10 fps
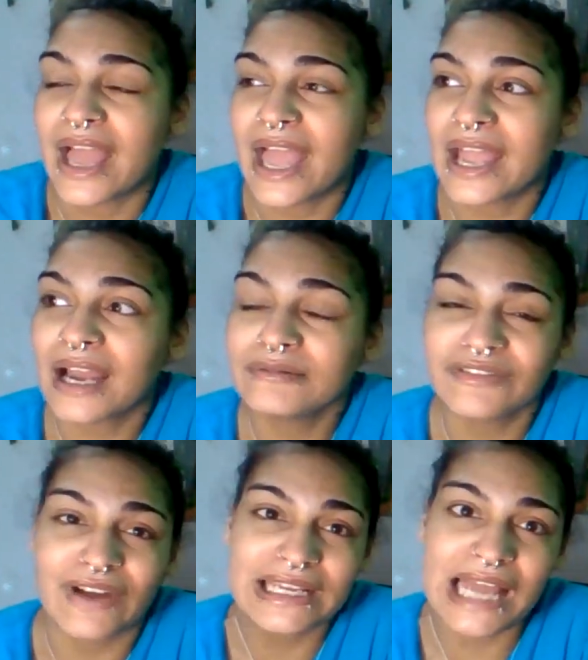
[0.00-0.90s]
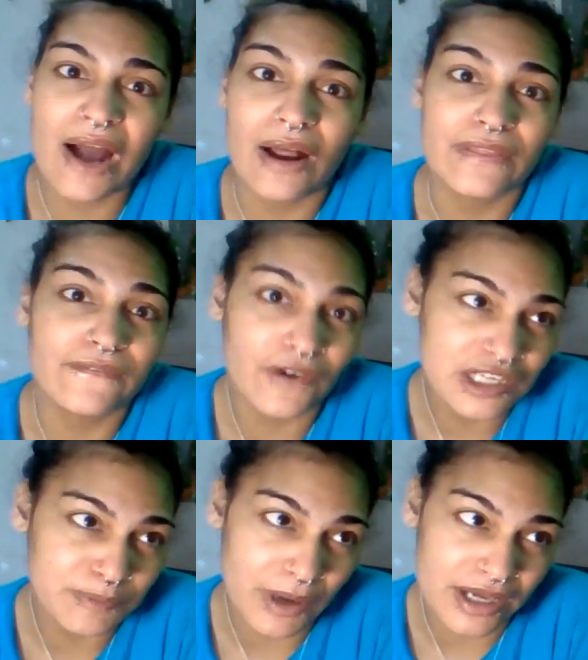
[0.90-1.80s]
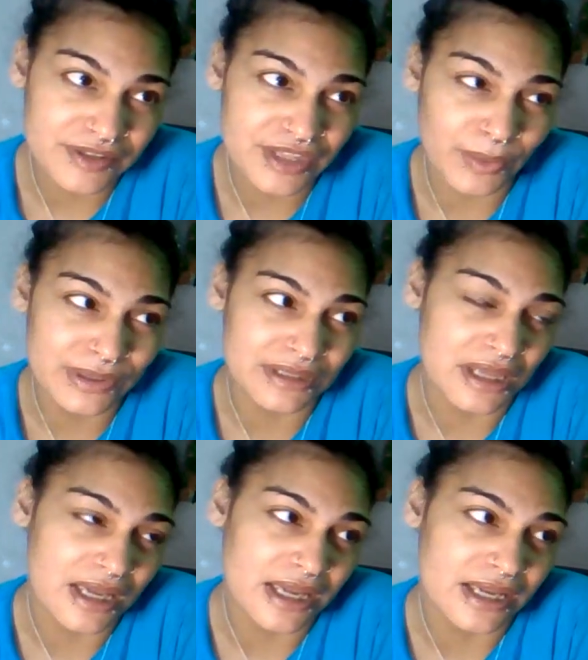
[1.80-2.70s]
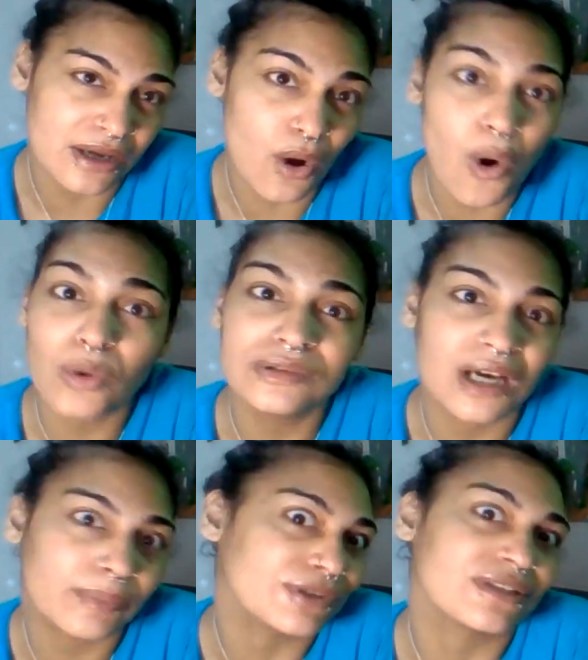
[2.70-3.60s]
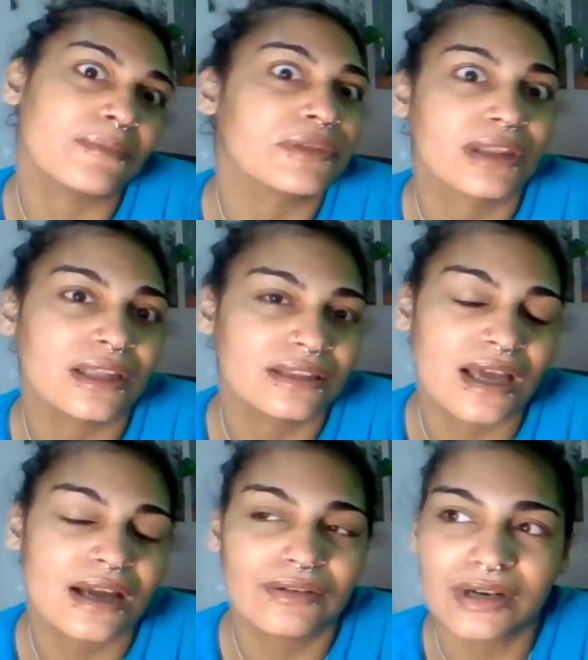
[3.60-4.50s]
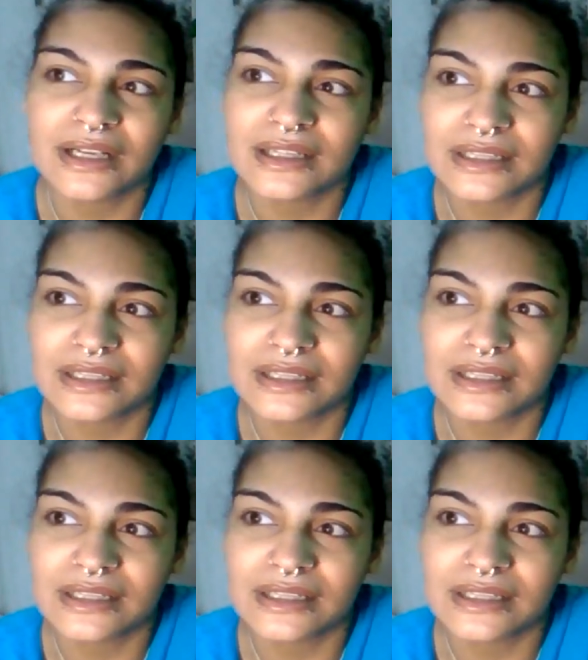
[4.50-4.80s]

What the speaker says: And come to find out, on the first bus, there was, like, a holdup or something like that, right?